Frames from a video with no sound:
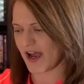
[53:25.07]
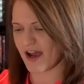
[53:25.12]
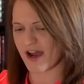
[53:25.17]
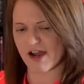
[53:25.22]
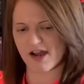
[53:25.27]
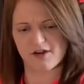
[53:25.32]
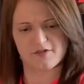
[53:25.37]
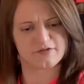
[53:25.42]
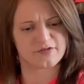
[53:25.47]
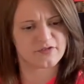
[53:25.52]

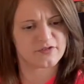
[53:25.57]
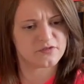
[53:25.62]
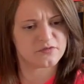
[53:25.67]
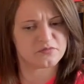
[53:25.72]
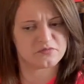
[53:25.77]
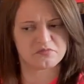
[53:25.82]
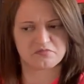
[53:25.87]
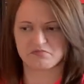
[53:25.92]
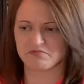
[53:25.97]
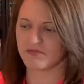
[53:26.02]
have,
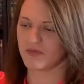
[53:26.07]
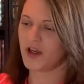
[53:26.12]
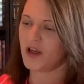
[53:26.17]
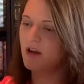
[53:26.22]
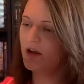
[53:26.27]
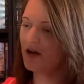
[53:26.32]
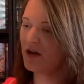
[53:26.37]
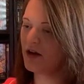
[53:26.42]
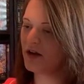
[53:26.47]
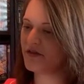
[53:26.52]

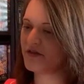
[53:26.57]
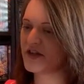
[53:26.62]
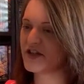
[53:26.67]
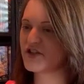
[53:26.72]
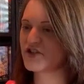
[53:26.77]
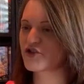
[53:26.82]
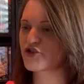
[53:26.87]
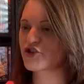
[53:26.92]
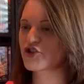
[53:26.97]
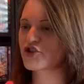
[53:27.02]

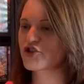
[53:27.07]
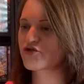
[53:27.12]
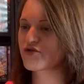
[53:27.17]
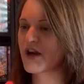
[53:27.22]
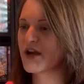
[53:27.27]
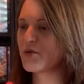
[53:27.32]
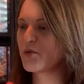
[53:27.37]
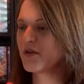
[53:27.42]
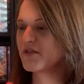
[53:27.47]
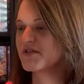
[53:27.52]
these are just
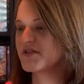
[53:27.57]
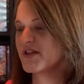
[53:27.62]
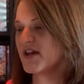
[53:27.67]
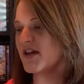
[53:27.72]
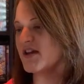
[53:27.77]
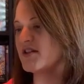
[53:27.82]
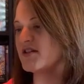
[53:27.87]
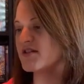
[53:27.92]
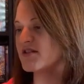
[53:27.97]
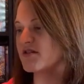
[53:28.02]
stray ones,
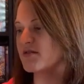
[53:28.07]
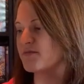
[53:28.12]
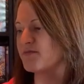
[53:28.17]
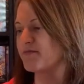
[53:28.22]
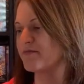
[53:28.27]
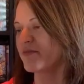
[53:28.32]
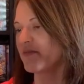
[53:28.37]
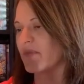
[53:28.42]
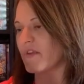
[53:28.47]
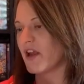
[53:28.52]
these.
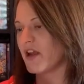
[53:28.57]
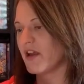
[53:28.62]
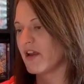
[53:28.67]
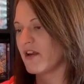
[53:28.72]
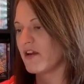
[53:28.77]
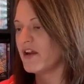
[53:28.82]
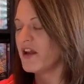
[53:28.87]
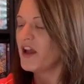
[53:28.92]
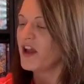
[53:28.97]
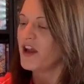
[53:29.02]

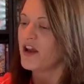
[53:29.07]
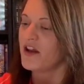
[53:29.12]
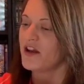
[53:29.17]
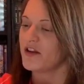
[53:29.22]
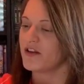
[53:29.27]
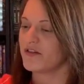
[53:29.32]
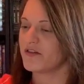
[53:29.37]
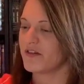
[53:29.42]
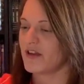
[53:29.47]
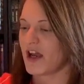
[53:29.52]

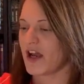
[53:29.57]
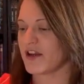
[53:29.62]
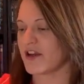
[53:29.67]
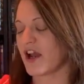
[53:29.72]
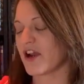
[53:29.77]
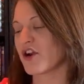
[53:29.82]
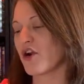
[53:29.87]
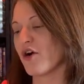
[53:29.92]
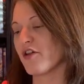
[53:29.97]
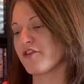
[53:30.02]

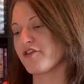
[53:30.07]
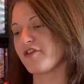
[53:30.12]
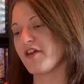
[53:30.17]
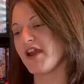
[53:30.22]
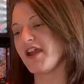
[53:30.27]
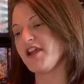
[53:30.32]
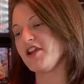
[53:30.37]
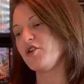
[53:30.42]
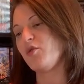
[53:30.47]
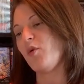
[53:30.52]
I got
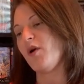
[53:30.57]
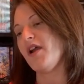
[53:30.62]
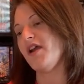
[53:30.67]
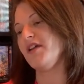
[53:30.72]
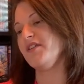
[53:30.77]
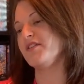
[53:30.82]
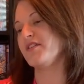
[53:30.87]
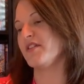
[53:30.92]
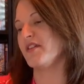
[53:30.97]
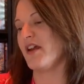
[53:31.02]
30
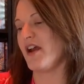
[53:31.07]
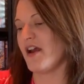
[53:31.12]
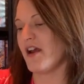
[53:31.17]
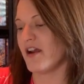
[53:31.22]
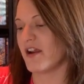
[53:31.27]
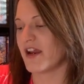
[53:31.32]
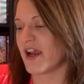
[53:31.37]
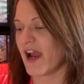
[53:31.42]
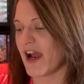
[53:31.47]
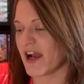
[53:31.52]
quid
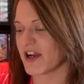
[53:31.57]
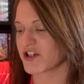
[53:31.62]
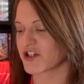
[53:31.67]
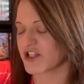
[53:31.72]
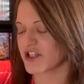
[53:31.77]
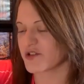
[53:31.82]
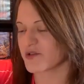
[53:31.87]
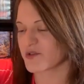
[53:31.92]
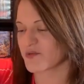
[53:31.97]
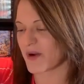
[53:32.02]
cash.
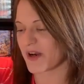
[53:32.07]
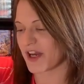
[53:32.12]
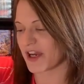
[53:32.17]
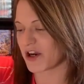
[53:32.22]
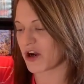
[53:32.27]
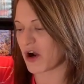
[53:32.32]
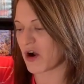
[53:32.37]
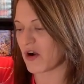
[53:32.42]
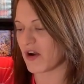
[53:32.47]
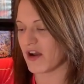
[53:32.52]
This was when I
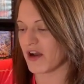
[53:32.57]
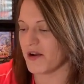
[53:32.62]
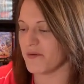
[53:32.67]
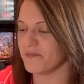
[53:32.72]
got,